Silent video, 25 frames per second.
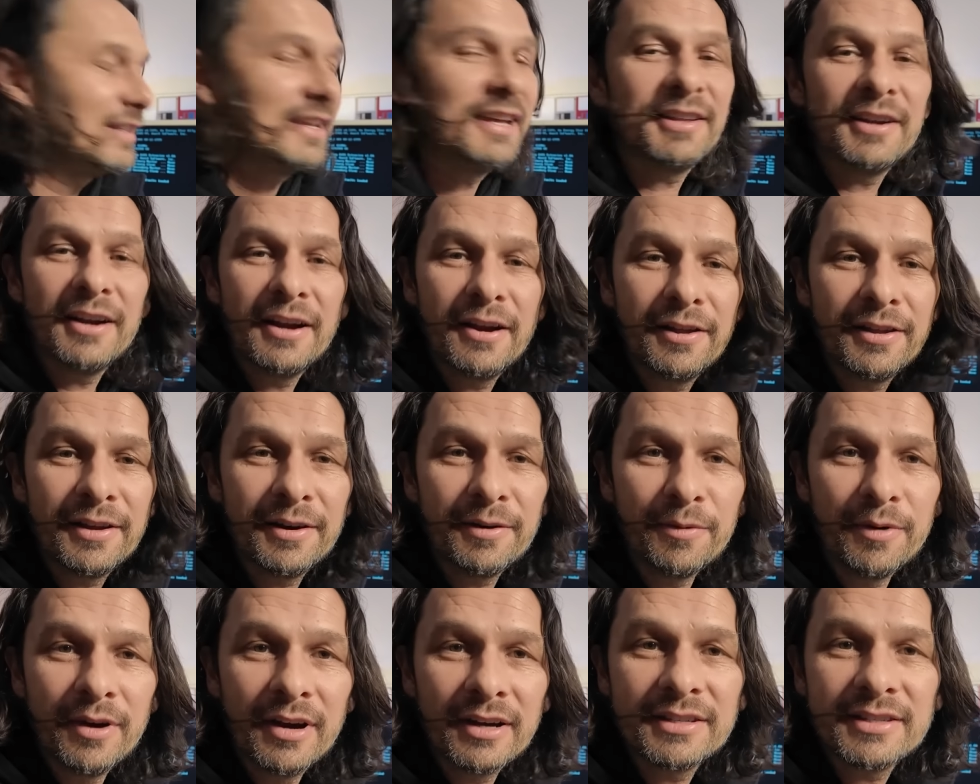Now that I know
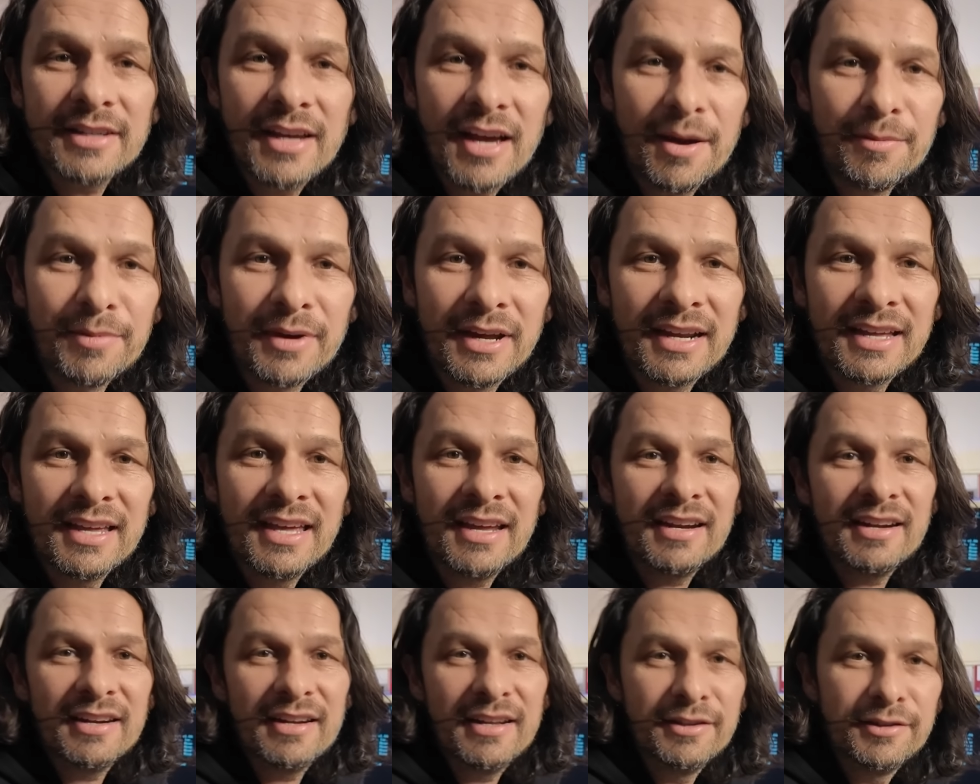that it works, I'm gonna
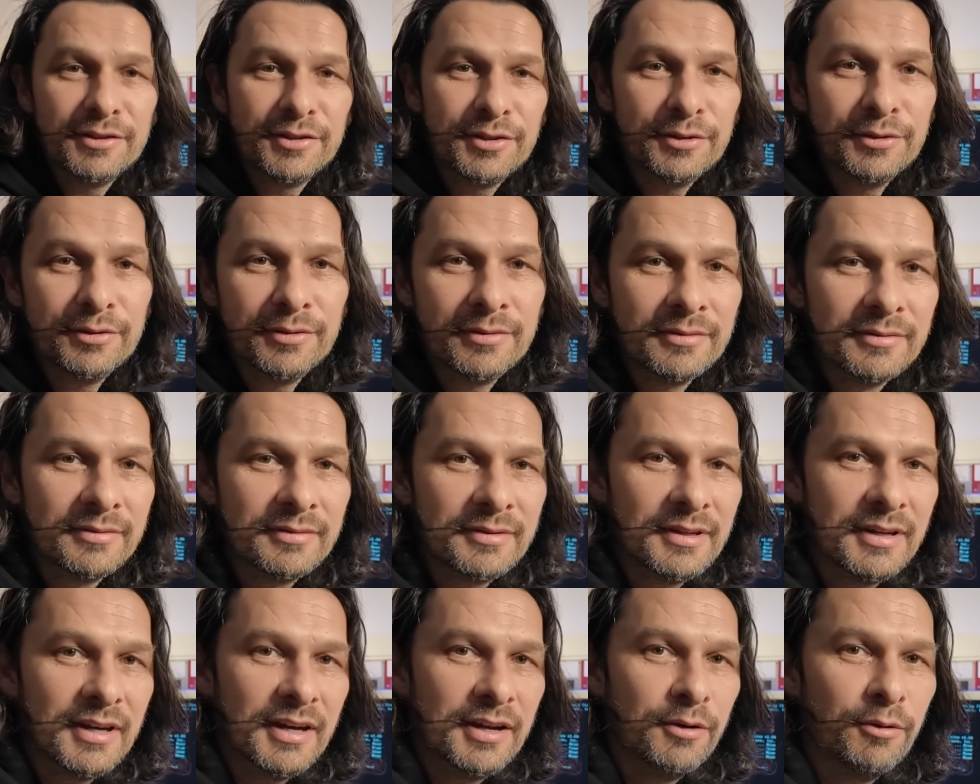get it into
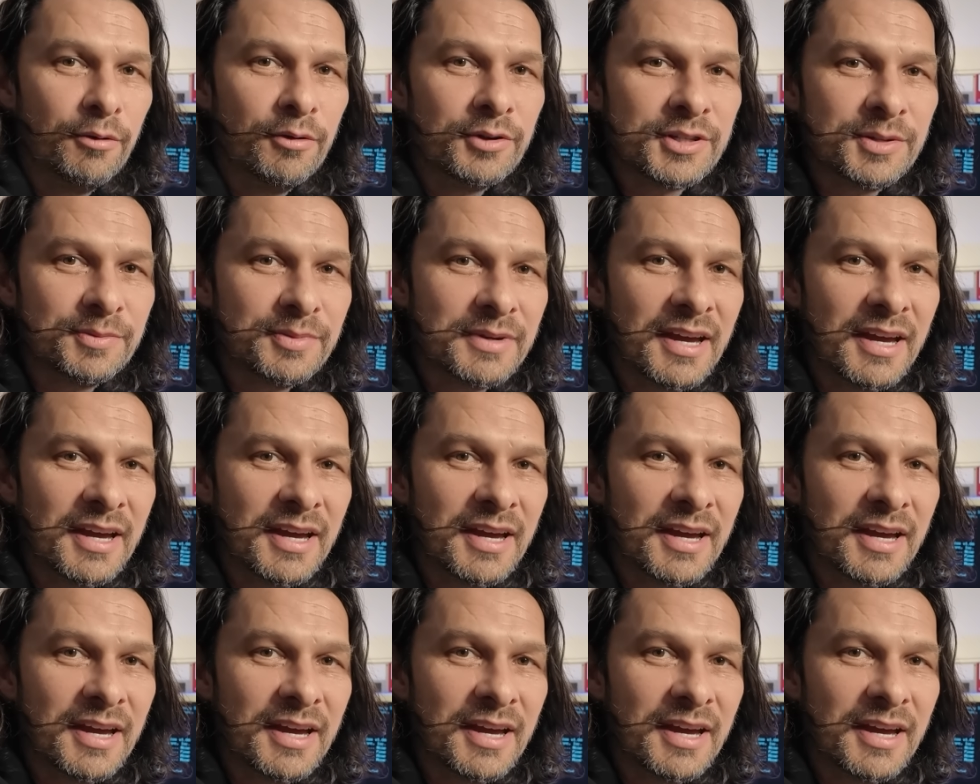an awesome